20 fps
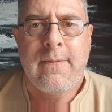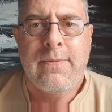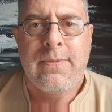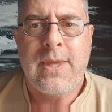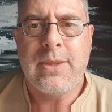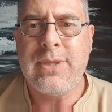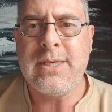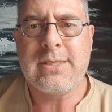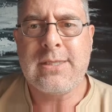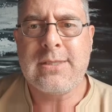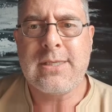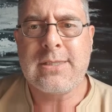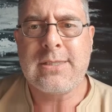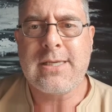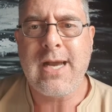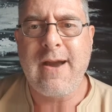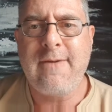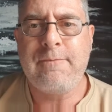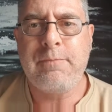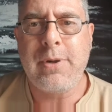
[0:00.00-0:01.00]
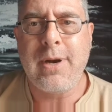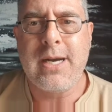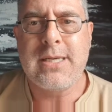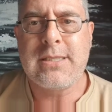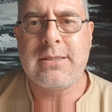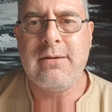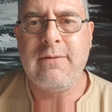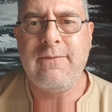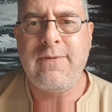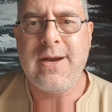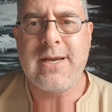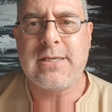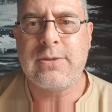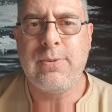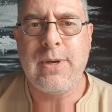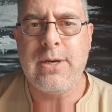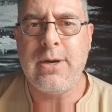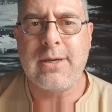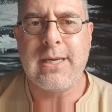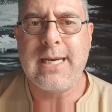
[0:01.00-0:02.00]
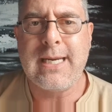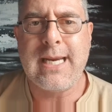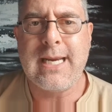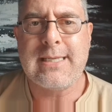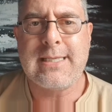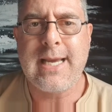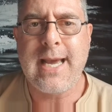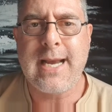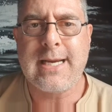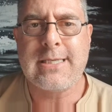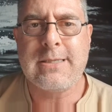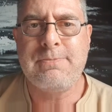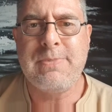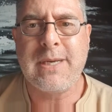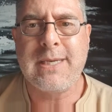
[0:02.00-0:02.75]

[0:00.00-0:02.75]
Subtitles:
that this is a safe place to invest. We're not going to get taxed.